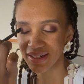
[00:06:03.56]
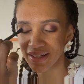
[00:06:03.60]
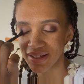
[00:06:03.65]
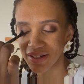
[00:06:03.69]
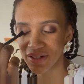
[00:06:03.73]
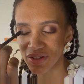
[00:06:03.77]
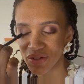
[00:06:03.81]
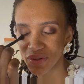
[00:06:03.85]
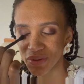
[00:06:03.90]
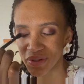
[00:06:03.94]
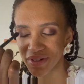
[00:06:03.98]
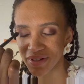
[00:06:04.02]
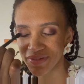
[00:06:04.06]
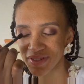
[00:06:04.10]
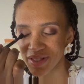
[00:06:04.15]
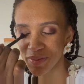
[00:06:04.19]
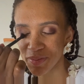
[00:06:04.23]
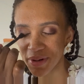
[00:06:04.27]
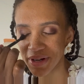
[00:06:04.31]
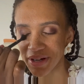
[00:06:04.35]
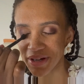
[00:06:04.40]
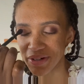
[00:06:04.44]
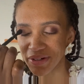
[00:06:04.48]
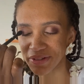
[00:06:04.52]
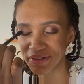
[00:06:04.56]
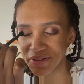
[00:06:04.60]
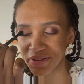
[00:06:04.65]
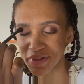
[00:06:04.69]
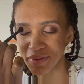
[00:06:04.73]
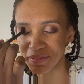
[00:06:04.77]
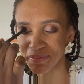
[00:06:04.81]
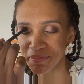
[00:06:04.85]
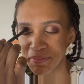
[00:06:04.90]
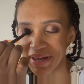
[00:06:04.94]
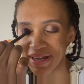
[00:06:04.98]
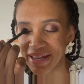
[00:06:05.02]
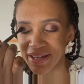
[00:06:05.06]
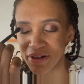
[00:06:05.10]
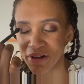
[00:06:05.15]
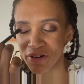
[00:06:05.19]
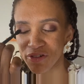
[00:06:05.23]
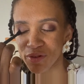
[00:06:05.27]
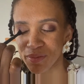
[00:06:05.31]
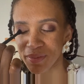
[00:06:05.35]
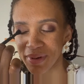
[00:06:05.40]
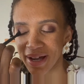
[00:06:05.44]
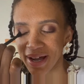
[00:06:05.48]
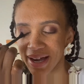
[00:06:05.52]
sort of sprinkle the pink over
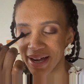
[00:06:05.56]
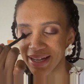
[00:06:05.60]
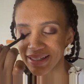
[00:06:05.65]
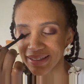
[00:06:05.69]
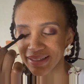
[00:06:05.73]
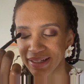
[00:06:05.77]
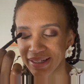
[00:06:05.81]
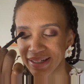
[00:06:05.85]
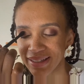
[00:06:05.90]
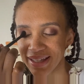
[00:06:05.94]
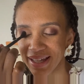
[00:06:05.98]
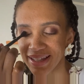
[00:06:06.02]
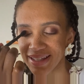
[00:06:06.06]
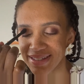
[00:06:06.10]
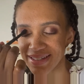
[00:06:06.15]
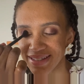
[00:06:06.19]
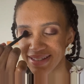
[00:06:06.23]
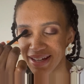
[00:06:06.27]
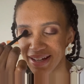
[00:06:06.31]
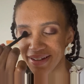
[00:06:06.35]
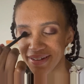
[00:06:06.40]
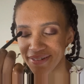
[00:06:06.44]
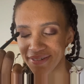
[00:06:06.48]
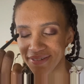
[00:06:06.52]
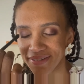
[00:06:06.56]
my eyelid, and that's enough.